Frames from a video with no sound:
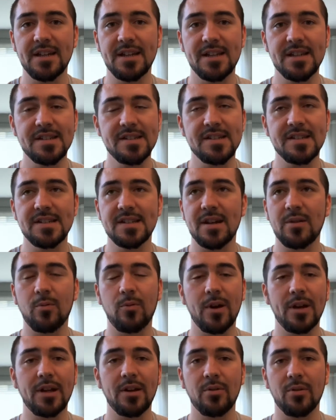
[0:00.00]
This is a
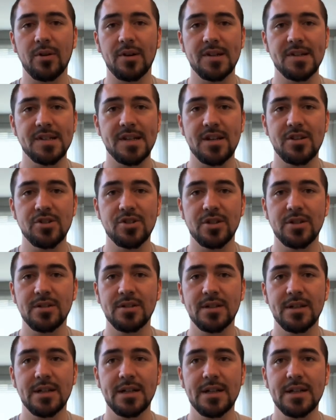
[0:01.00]
wicked organization.
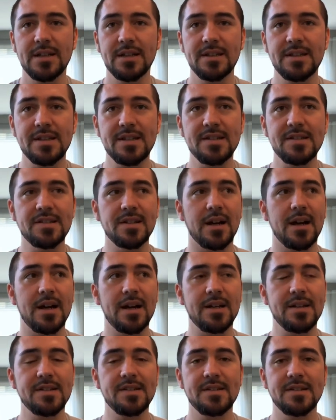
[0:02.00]
These
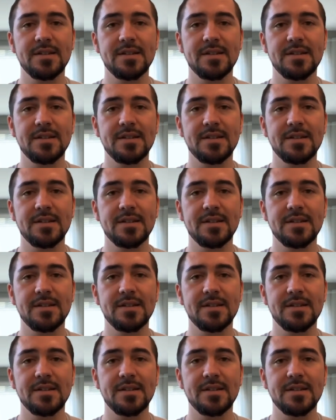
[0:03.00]
guys,